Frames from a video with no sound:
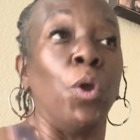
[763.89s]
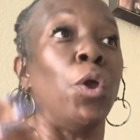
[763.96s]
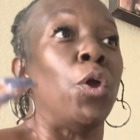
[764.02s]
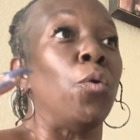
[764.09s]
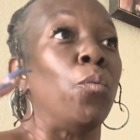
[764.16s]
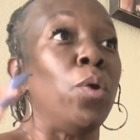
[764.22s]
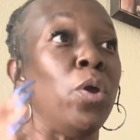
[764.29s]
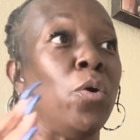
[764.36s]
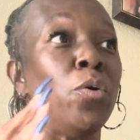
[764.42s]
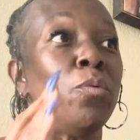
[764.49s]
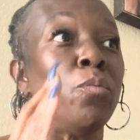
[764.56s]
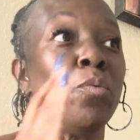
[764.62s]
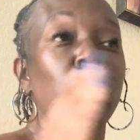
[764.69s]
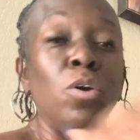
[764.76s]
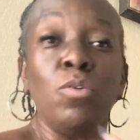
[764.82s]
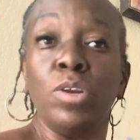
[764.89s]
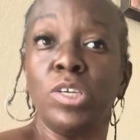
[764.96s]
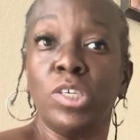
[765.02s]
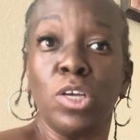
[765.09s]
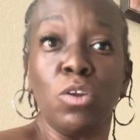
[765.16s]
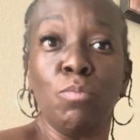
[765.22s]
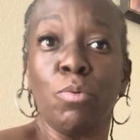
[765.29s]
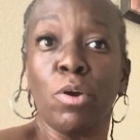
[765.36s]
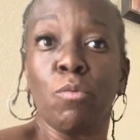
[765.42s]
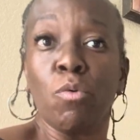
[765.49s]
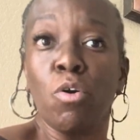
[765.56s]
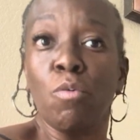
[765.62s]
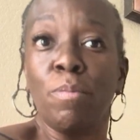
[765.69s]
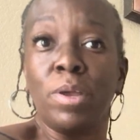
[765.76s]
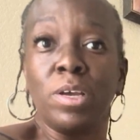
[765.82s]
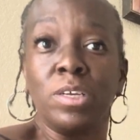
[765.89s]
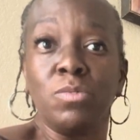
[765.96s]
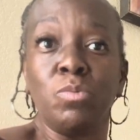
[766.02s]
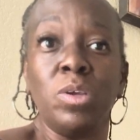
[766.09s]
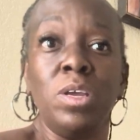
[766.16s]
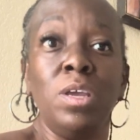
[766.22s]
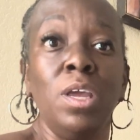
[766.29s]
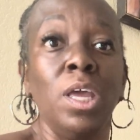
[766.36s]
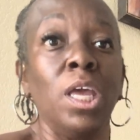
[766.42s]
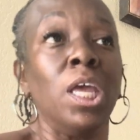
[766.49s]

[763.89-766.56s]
and we on this yellow brick road because we